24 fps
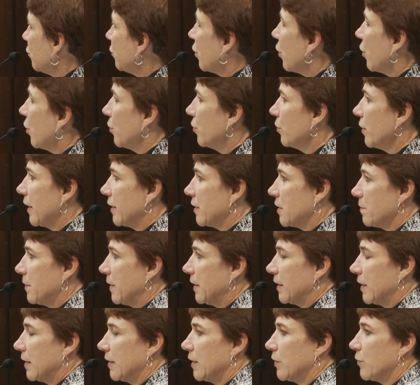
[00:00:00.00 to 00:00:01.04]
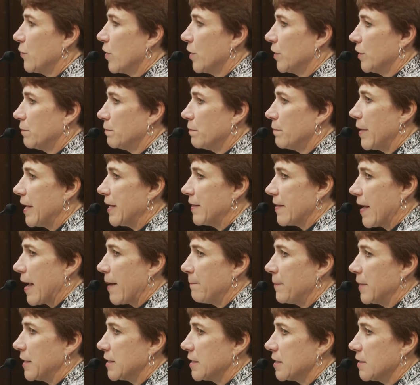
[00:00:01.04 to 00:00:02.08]
you know, SB 91 made
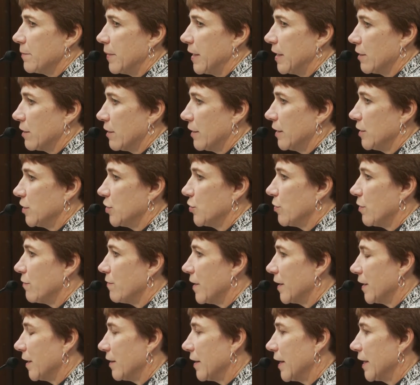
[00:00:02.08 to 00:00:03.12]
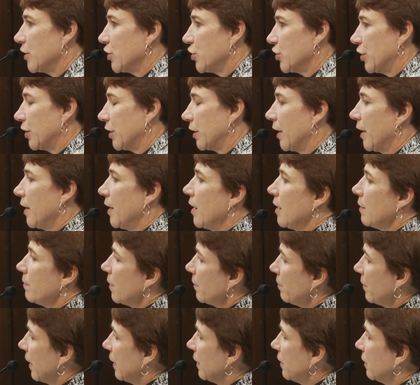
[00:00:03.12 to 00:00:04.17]
that misdemeanor into a violation,
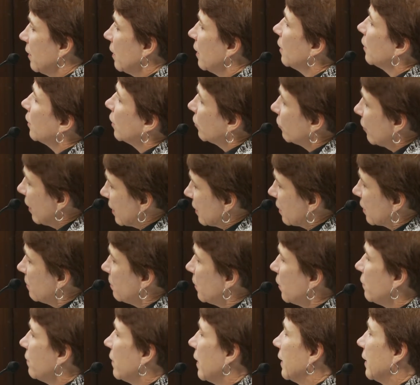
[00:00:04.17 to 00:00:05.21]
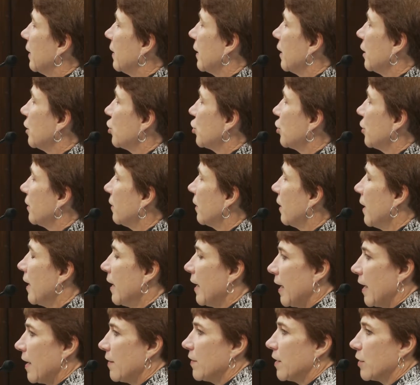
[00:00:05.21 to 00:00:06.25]
but made it an arrestable violation.
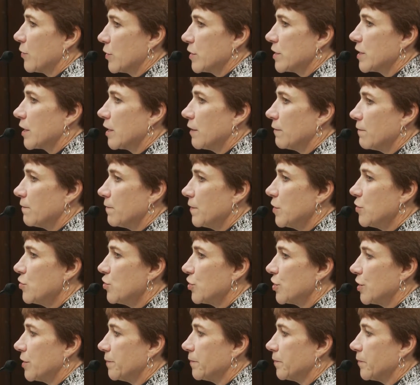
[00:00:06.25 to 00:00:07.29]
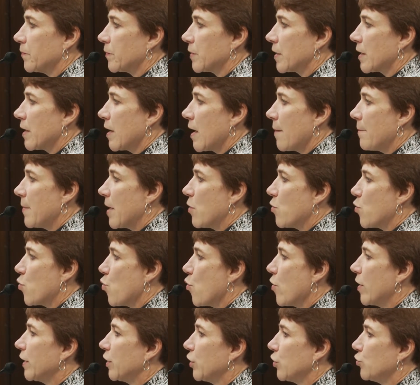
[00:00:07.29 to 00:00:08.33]
And there was confusion about
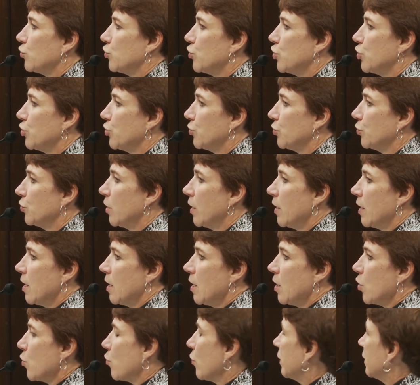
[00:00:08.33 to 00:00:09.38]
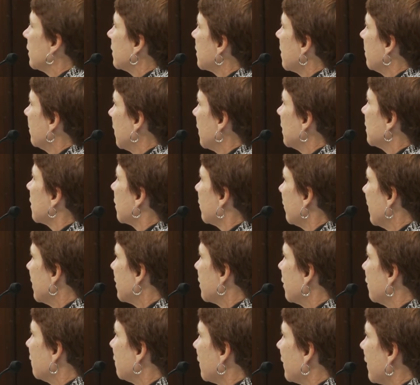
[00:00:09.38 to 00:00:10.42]
what you do when somebody is
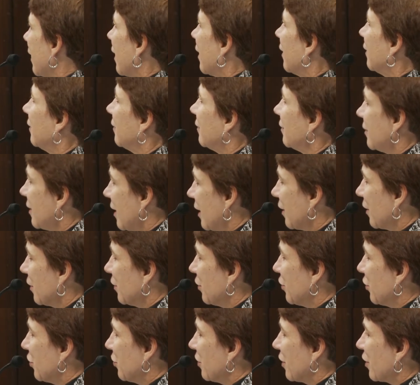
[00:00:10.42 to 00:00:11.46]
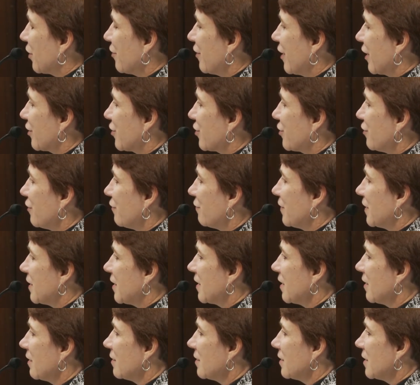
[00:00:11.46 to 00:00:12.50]
arrested for that, taken to a correctional
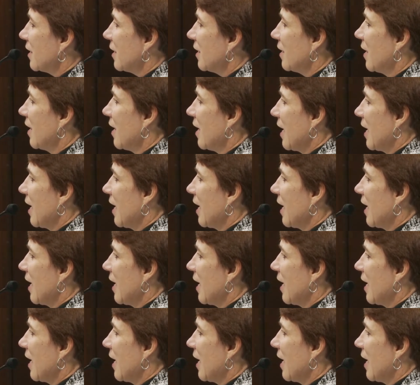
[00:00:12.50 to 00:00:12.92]
facility,